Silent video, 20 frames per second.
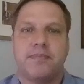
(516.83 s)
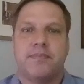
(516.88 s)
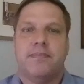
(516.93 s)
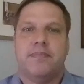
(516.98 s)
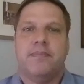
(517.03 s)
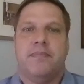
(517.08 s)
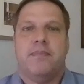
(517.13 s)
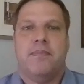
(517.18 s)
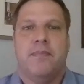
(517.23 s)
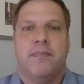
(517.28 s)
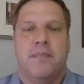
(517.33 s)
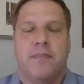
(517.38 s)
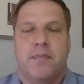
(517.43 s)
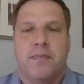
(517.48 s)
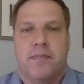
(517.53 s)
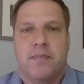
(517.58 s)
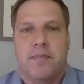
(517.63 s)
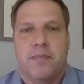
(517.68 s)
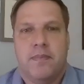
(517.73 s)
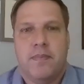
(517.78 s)
I mean, it'll be
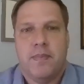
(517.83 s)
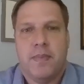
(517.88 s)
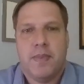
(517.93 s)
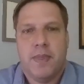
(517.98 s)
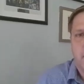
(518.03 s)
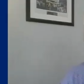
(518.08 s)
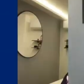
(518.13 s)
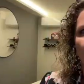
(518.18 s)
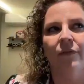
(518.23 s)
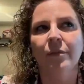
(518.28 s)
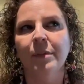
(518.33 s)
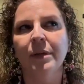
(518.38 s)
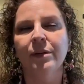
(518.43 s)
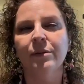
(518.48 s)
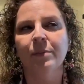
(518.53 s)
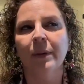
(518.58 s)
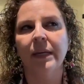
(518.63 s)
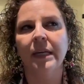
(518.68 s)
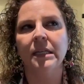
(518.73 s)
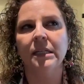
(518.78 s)
interesting to see. I think
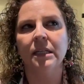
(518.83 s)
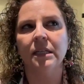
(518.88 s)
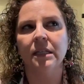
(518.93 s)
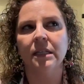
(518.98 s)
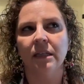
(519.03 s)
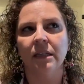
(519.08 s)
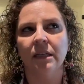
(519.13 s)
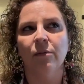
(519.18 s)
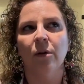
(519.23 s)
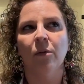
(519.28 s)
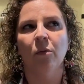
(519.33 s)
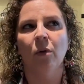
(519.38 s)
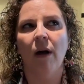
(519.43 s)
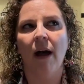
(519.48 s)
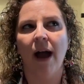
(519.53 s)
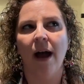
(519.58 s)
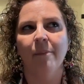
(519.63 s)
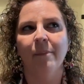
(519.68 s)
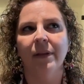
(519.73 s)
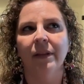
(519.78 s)
everybody's waiting to see what
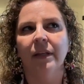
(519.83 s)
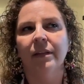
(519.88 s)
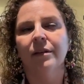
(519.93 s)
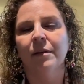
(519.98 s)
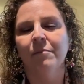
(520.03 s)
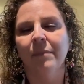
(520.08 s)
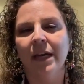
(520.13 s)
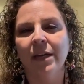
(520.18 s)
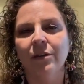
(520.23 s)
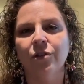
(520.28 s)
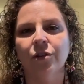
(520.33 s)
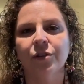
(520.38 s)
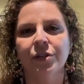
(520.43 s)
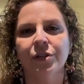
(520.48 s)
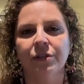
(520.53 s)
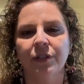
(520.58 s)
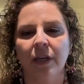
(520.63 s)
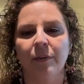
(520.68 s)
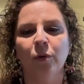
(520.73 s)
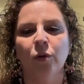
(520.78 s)
will happen. Like the major
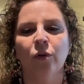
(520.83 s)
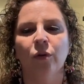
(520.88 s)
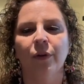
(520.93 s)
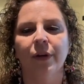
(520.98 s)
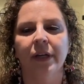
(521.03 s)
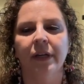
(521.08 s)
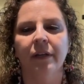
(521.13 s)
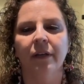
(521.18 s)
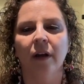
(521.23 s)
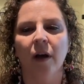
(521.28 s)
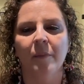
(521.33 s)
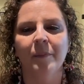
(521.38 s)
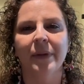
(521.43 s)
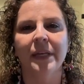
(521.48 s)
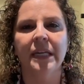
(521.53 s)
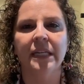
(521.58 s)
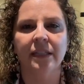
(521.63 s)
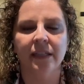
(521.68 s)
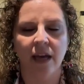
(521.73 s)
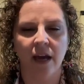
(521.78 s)
stablecoin
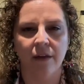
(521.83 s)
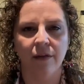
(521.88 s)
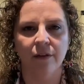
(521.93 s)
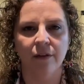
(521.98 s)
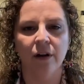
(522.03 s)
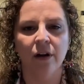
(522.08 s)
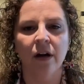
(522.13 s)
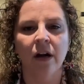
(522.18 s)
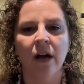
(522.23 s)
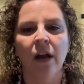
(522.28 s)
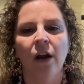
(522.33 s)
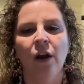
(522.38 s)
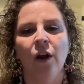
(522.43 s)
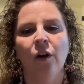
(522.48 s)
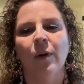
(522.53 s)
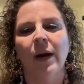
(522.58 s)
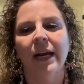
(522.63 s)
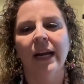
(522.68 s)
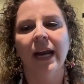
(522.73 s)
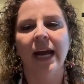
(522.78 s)
company Tether,
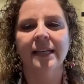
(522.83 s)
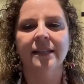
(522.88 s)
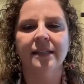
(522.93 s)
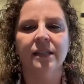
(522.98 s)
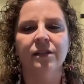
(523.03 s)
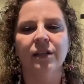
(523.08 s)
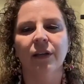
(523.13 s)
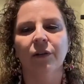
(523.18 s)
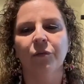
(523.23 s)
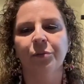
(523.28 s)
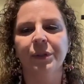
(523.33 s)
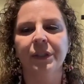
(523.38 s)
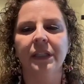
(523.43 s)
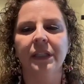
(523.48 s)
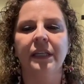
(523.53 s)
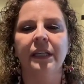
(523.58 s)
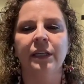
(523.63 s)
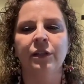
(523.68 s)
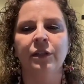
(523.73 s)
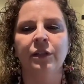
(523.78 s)
right, has this like
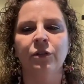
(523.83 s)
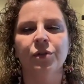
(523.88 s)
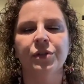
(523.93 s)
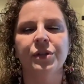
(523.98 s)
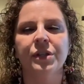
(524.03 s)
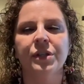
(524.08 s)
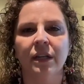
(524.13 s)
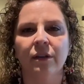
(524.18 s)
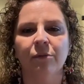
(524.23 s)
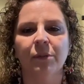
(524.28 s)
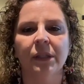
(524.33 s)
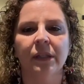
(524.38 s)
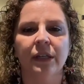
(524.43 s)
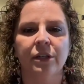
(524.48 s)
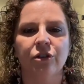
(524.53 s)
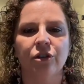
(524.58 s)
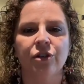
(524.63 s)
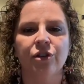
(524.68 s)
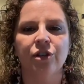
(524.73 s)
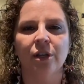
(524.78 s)
really interesting
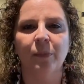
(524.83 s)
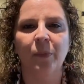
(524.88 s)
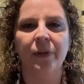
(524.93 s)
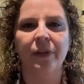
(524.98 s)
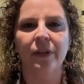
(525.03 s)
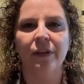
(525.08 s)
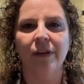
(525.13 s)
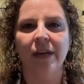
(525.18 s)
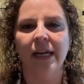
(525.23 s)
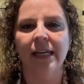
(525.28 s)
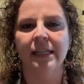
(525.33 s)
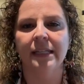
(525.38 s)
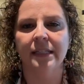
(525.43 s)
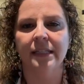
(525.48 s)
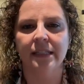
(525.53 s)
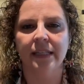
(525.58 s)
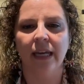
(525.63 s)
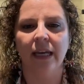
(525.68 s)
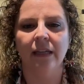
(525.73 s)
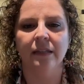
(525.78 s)
relationship with the
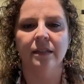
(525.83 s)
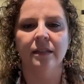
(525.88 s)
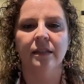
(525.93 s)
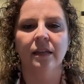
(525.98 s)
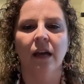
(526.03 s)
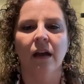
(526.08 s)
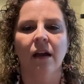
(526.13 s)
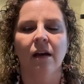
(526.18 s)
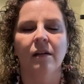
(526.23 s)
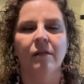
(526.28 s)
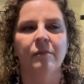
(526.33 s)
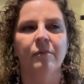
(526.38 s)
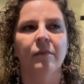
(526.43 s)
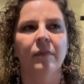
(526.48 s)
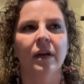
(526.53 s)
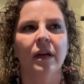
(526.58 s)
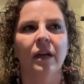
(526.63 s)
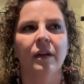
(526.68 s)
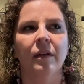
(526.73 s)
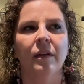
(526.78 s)
United States,
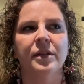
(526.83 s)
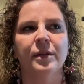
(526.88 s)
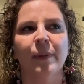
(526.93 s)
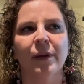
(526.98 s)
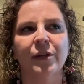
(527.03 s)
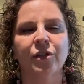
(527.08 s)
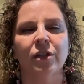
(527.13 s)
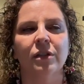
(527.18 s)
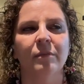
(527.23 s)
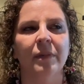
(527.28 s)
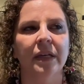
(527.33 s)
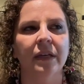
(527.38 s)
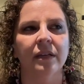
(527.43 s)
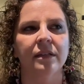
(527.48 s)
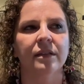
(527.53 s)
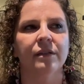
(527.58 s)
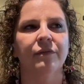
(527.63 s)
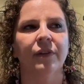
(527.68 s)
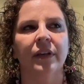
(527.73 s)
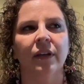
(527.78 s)
especially
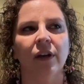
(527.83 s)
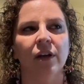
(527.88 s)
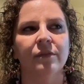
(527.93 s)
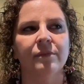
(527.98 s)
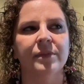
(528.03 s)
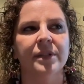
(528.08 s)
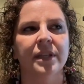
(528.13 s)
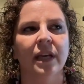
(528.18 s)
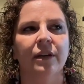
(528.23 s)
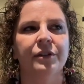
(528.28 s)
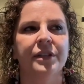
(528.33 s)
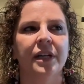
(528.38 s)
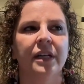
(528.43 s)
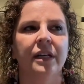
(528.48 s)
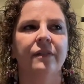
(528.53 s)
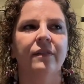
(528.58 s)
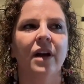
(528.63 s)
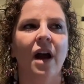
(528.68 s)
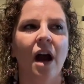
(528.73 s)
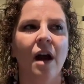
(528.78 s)
because of like our
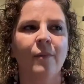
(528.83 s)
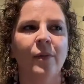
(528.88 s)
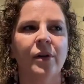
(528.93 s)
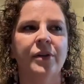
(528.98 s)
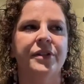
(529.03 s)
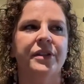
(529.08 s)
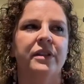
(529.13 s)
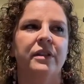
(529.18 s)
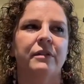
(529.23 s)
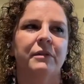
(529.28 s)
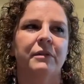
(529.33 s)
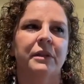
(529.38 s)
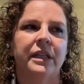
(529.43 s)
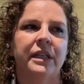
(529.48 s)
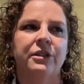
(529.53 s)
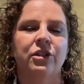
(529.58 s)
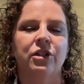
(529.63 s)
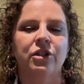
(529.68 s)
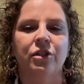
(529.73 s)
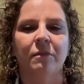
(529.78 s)
Secretary of Commerce and the
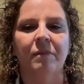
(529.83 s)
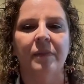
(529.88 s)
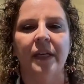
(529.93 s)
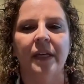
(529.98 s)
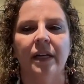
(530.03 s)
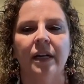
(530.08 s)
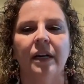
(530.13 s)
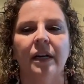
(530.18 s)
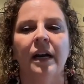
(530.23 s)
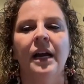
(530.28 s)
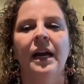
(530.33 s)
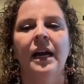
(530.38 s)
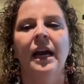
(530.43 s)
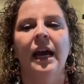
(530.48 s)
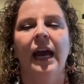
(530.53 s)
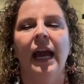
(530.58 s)
relationship there.